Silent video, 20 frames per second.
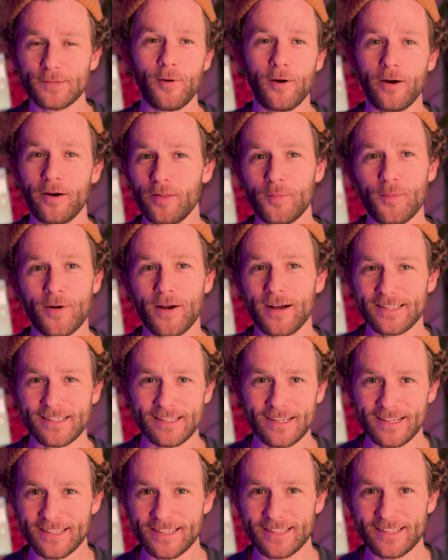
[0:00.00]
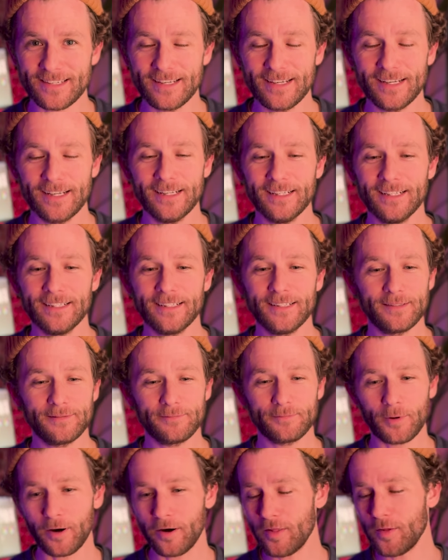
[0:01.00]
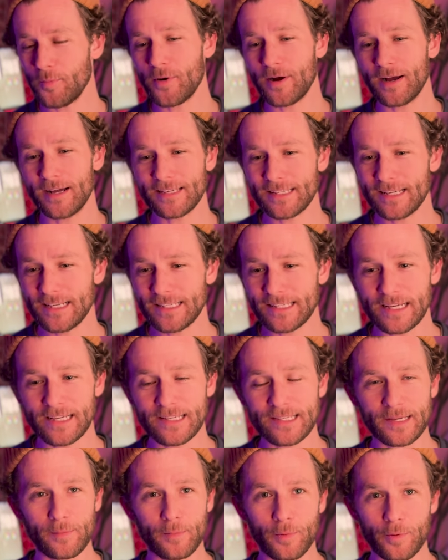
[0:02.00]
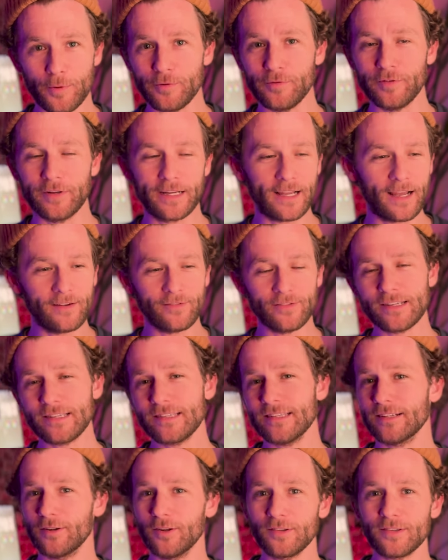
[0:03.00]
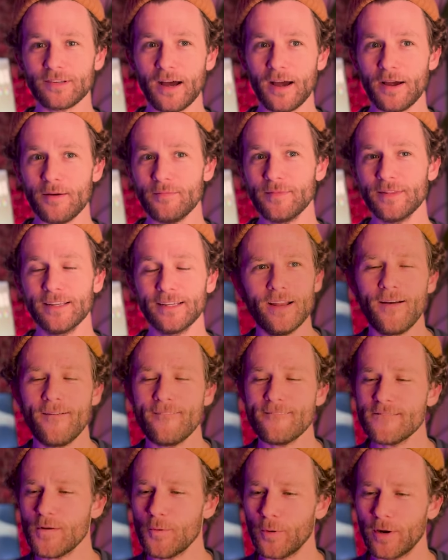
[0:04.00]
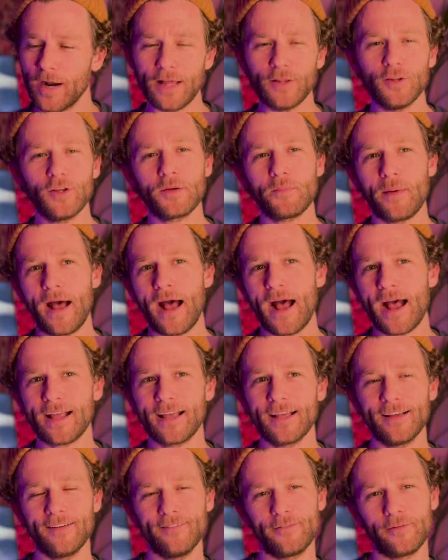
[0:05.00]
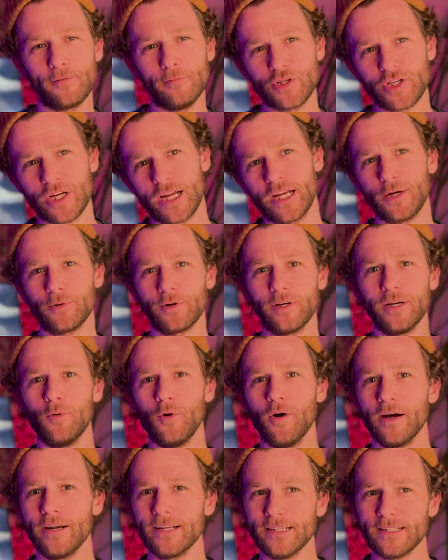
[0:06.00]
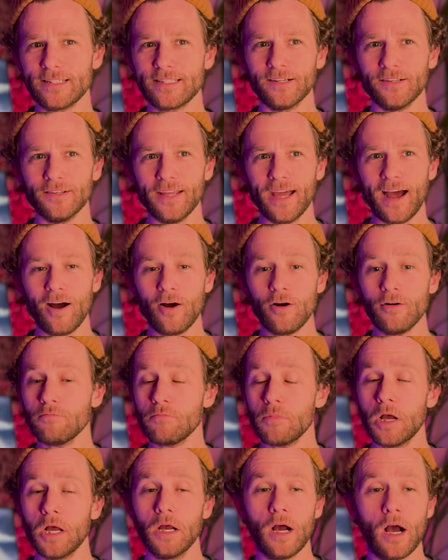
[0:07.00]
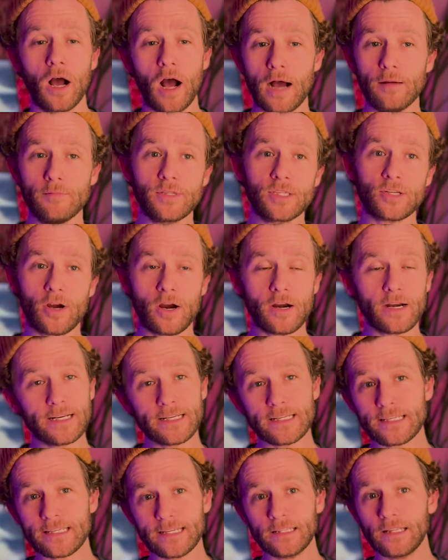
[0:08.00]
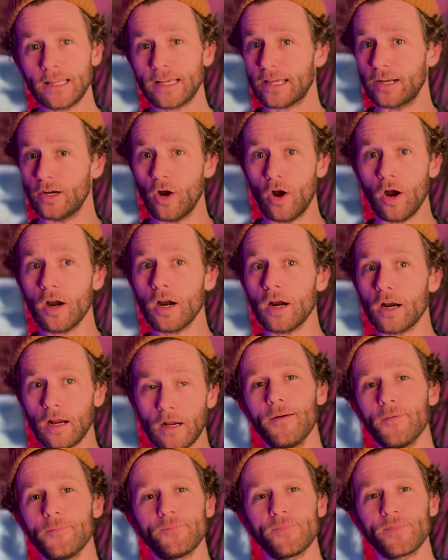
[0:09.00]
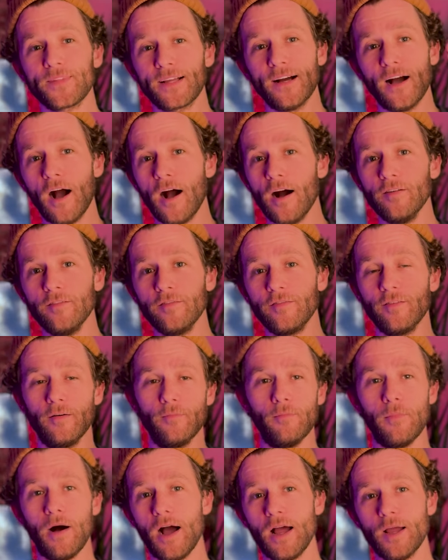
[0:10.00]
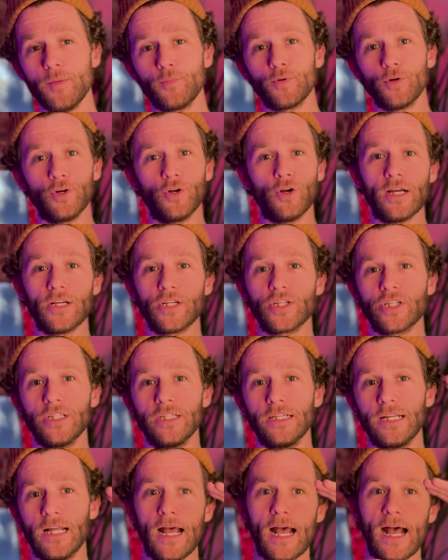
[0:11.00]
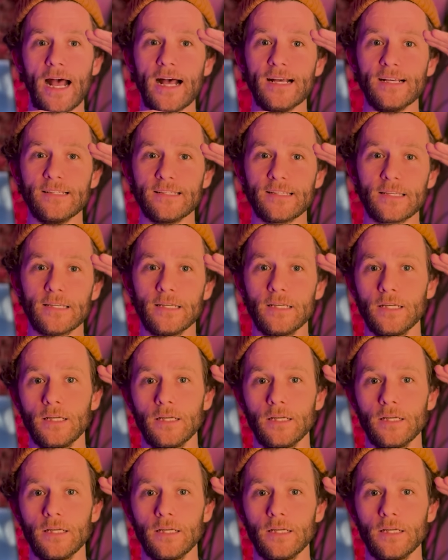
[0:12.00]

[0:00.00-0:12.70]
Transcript: part of the process. Part of the process is improving every single time. When I look back from January 1 until now, I'm starting to see like an arc of my progression as